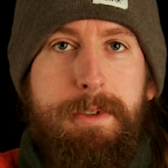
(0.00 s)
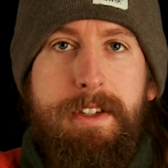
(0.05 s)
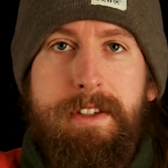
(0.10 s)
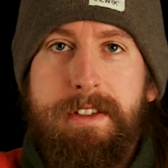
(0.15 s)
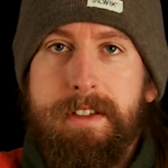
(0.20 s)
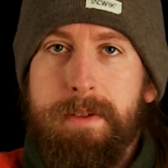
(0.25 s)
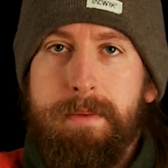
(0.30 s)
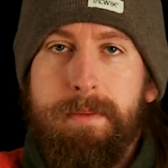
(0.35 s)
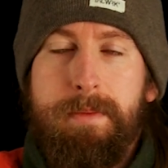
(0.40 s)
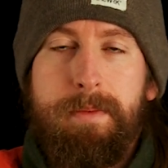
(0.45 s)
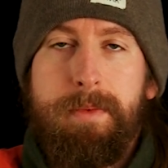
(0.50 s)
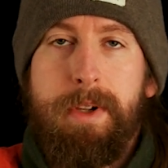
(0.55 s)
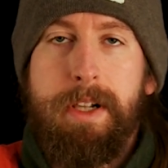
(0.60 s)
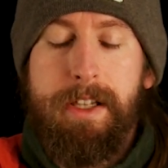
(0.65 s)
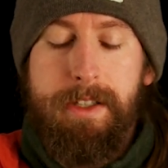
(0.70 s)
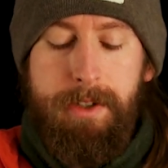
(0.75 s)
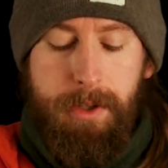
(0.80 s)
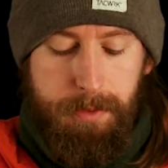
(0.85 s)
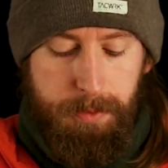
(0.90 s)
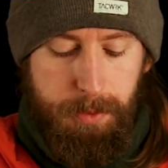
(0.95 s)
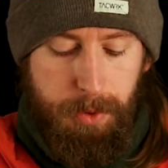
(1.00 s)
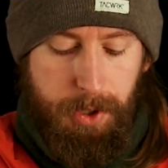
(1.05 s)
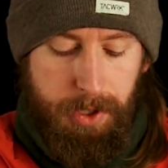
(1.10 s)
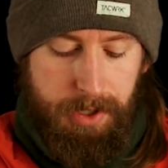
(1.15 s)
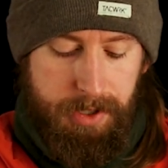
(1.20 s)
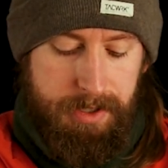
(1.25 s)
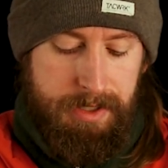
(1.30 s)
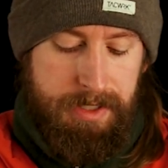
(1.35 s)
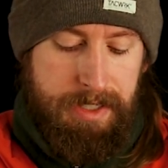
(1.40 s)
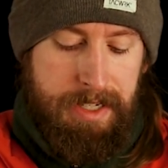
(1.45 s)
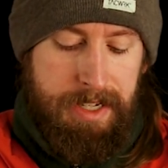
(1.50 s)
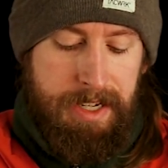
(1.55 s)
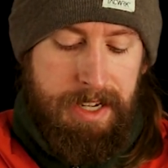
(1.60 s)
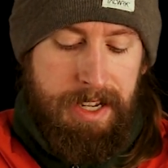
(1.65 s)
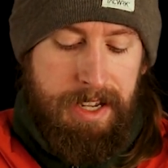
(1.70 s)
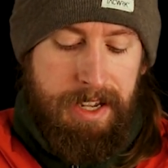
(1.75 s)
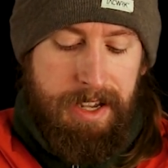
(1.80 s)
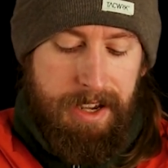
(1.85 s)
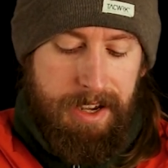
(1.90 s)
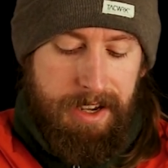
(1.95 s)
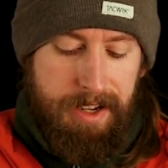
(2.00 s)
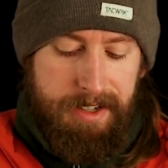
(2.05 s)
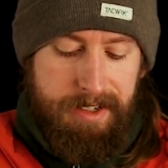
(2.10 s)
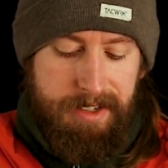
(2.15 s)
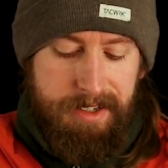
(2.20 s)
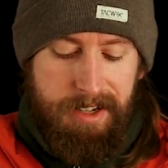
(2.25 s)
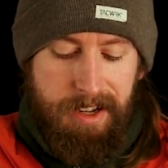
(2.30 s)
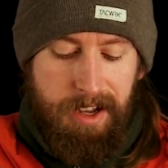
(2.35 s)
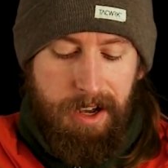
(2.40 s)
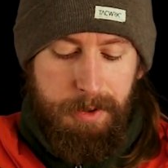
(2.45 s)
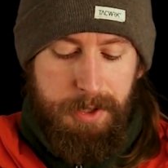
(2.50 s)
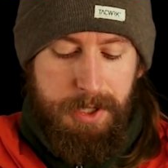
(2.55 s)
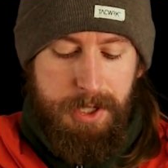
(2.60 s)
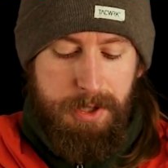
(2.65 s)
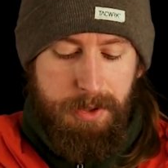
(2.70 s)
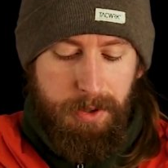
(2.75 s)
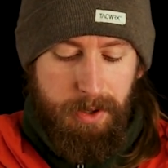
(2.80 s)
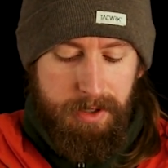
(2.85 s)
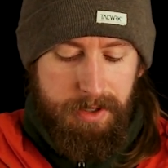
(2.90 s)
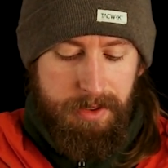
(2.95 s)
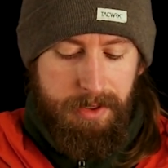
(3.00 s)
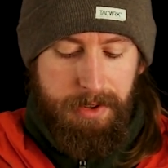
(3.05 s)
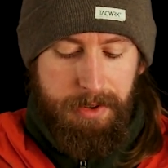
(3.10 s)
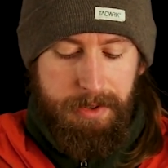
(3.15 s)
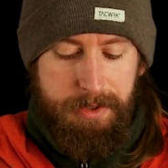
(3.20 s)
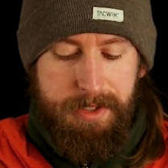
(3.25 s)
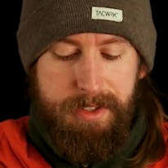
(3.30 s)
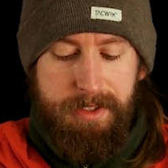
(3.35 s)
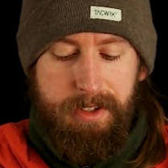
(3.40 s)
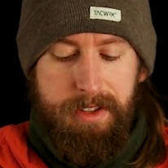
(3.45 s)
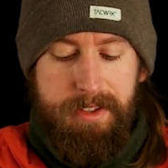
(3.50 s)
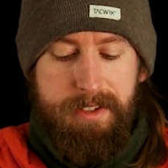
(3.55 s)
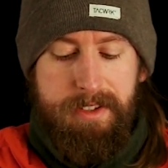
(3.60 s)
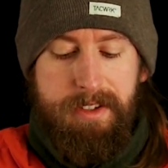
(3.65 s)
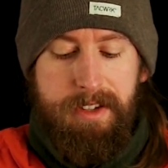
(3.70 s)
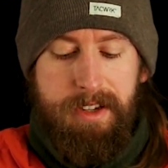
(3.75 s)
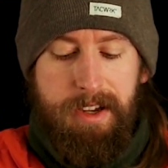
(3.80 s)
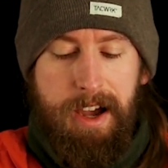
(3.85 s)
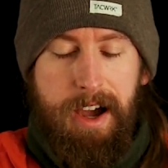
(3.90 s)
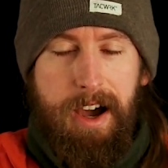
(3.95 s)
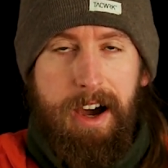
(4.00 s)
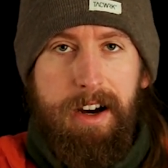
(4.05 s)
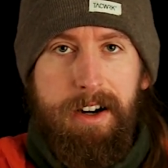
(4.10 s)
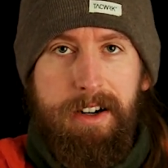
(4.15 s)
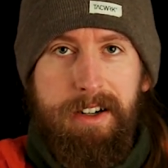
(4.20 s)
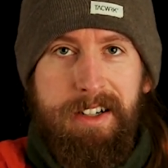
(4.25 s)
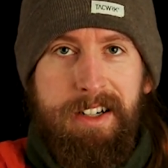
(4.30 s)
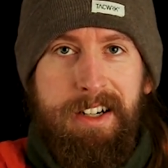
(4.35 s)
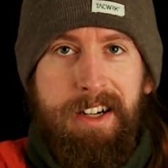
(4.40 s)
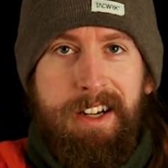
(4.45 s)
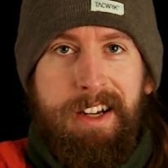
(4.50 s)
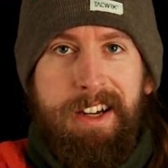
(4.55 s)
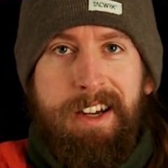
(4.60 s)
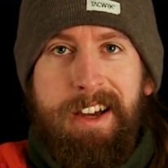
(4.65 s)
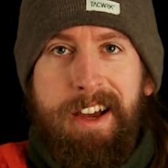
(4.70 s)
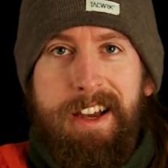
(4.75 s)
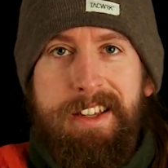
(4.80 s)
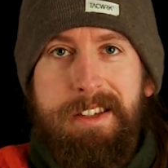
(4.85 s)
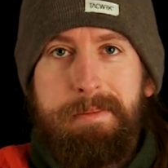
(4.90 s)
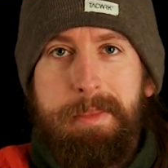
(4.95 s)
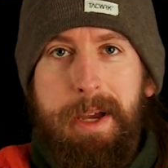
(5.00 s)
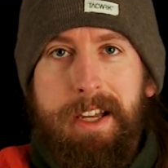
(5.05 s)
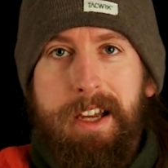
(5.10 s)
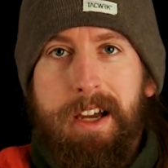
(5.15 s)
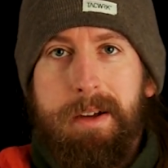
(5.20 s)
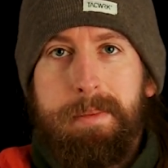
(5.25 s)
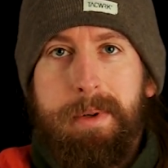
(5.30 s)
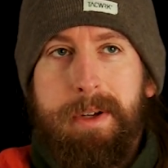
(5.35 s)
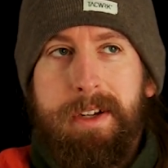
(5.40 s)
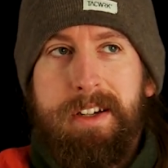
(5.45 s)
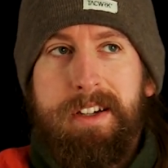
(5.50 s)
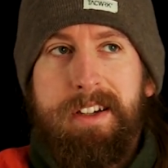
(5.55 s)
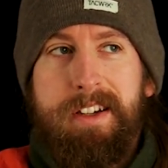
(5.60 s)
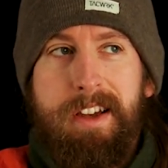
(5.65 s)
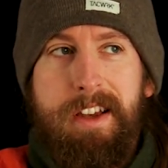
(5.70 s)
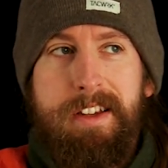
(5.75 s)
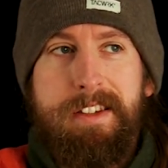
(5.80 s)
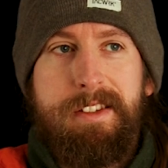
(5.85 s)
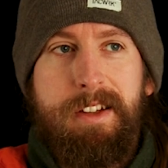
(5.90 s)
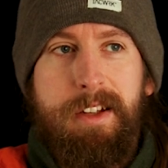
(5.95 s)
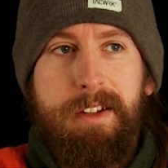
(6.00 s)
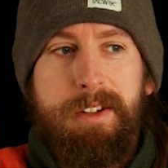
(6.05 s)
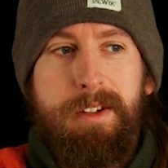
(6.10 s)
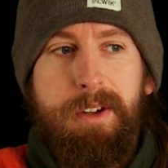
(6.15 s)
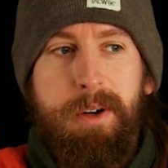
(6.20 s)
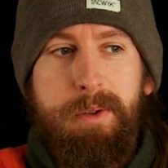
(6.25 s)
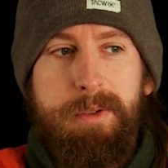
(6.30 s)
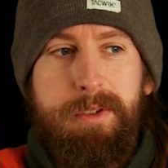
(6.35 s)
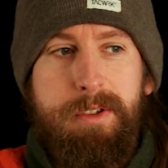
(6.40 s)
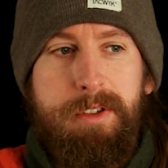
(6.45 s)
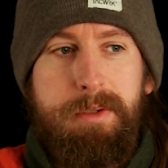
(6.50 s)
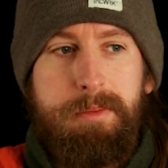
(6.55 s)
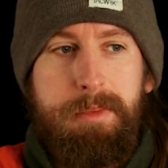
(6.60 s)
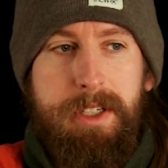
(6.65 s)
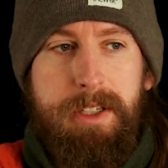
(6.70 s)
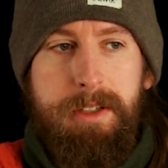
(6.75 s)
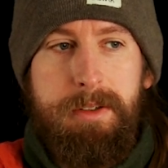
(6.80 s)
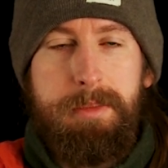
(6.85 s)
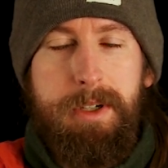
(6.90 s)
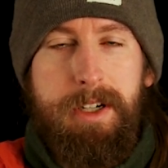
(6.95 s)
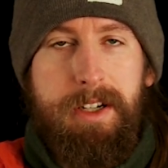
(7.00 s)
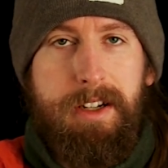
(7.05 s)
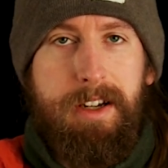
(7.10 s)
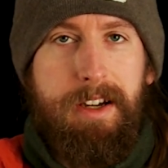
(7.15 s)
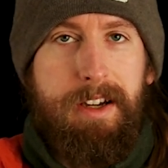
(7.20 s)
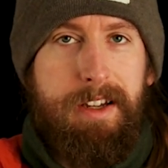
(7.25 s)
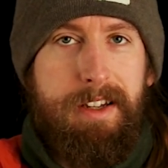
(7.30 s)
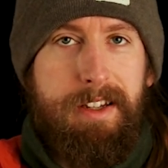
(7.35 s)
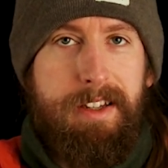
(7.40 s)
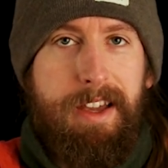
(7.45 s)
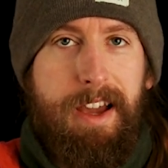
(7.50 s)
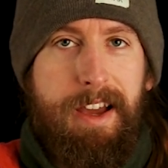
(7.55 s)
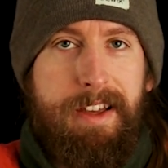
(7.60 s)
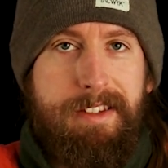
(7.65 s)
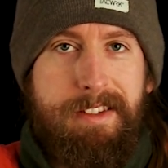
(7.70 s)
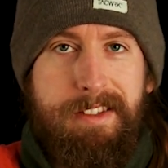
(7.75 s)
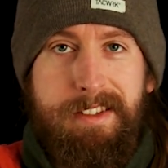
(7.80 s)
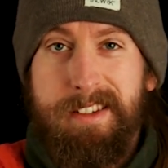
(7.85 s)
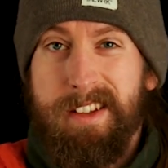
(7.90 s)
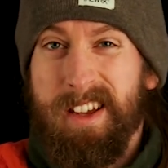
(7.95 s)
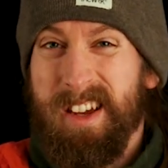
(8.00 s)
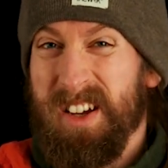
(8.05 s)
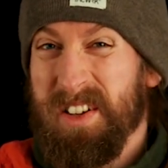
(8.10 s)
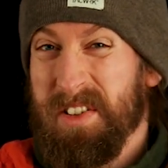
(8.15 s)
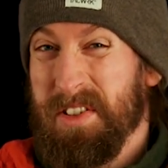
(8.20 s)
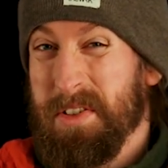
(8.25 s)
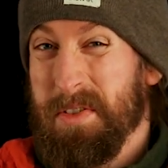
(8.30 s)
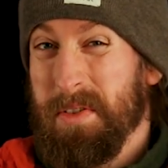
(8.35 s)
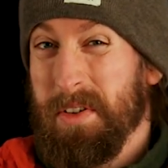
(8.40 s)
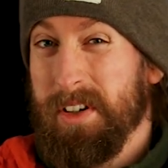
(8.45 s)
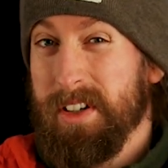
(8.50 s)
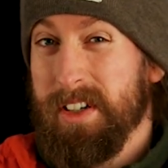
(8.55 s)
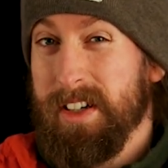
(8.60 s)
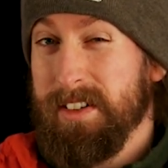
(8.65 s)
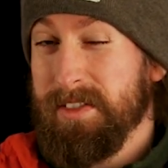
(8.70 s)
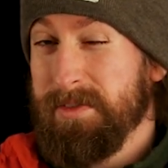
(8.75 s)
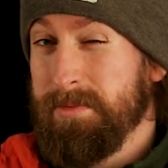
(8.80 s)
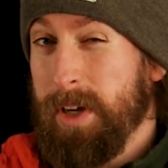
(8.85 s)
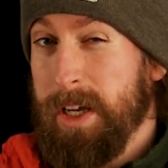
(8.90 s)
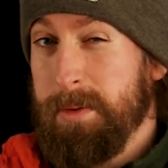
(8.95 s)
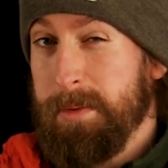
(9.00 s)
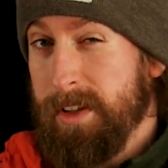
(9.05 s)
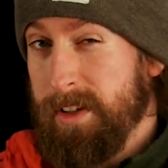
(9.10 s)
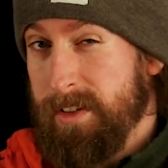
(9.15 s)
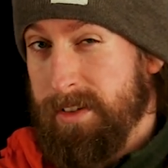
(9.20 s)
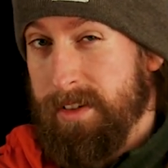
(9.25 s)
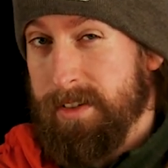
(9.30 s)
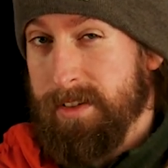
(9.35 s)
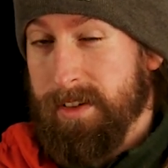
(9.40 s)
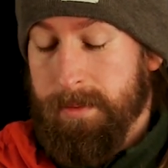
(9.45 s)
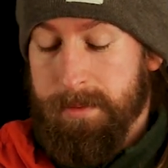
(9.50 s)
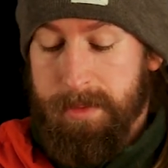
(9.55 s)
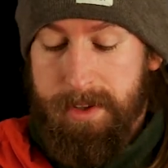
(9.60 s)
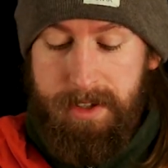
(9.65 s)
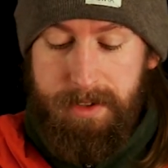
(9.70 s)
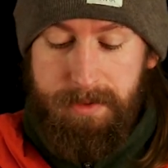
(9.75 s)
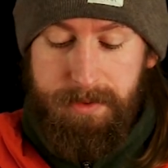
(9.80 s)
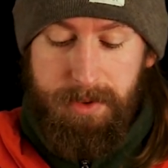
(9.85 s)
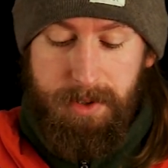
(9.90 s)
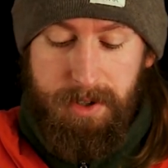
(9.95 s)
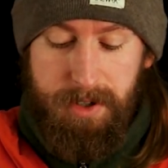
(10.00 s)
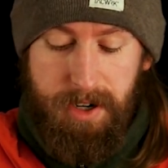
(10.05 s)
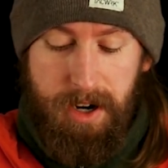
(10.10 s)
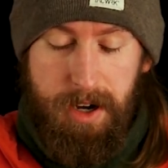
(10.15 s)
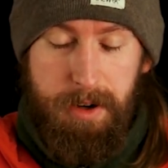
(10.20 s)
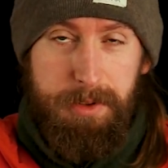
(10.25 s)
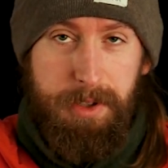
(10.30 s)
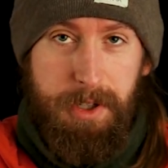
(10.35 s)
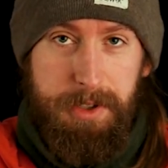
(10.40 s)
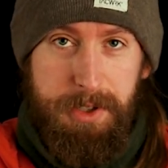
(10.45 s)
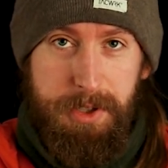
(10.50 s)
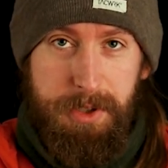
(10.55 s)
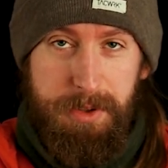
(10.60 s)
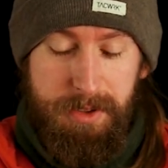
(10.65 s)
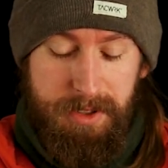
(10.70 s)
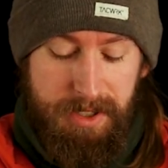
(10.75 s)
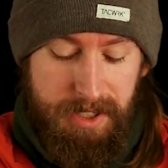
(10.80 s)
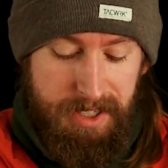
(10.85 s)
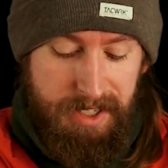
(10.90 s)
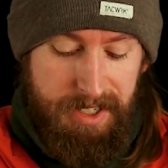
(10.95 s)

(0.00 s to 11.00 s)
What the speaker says: system will not work. And how strong those knots are as a backup is not known to me, but I guess they are strong enough. Maybe this is something for how not to,